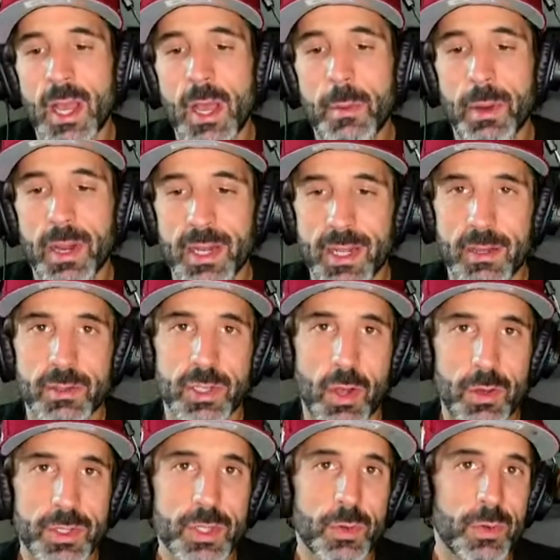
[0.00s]
But it was
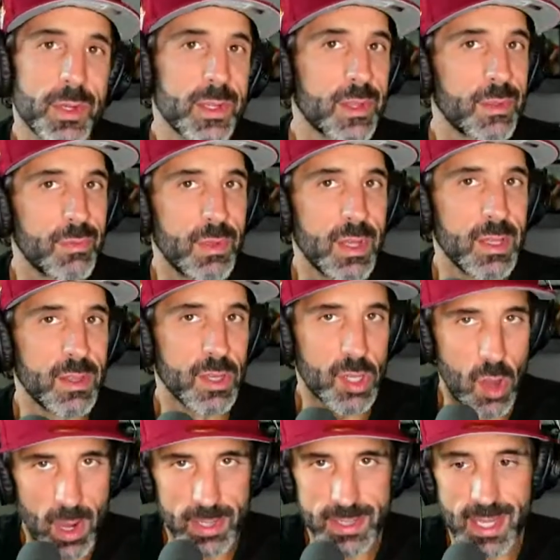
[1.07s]
also the
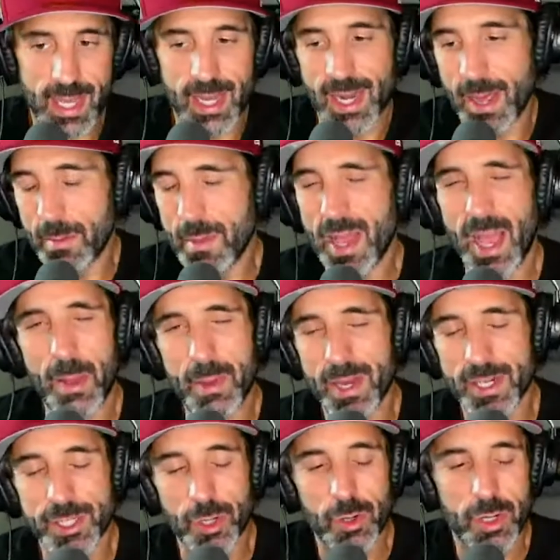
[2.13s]
content. I made, I made a
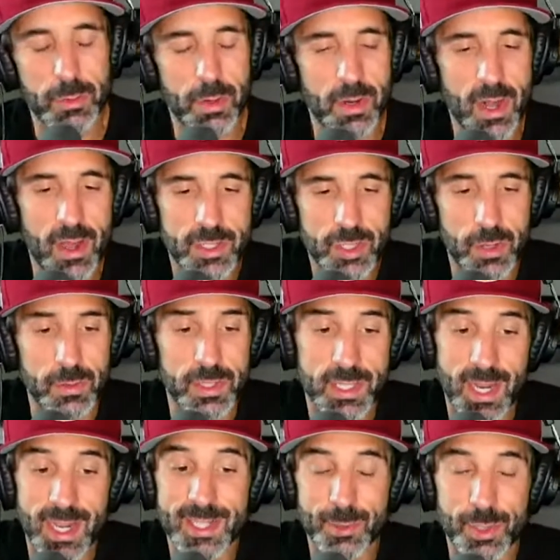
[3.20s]
joke about how I struggle with
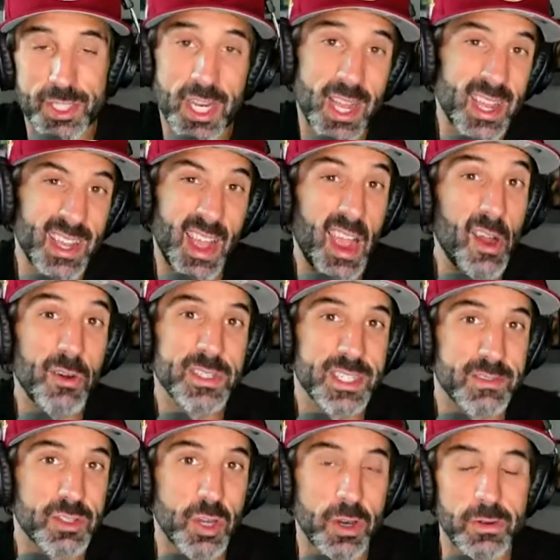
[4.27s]
science, which I, I always
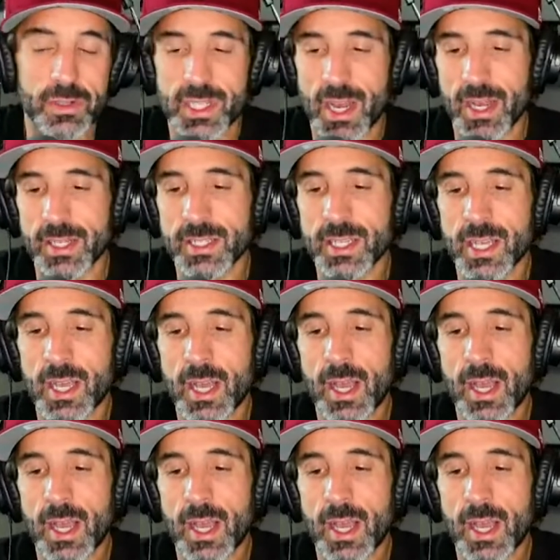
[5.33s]
have struggled with science.